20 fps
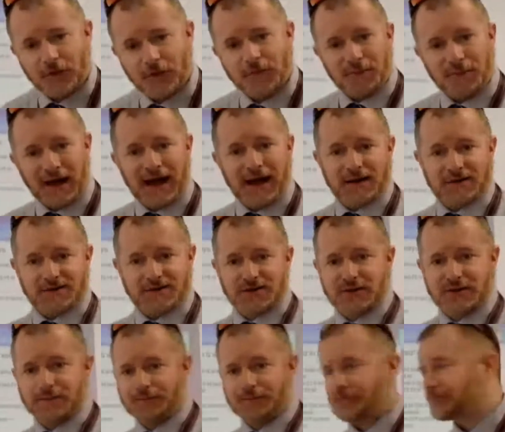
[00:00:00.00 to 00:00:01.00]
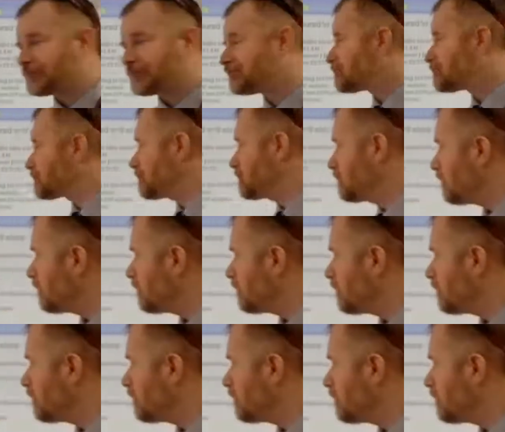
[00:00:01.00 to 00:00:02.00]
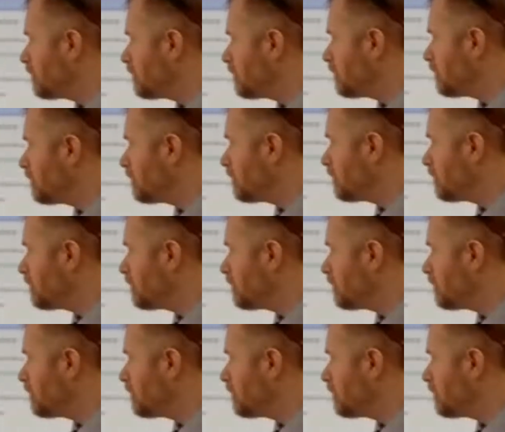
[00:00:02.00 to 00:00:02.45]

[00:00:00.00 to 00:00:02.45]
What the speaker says: parts. There is a little bit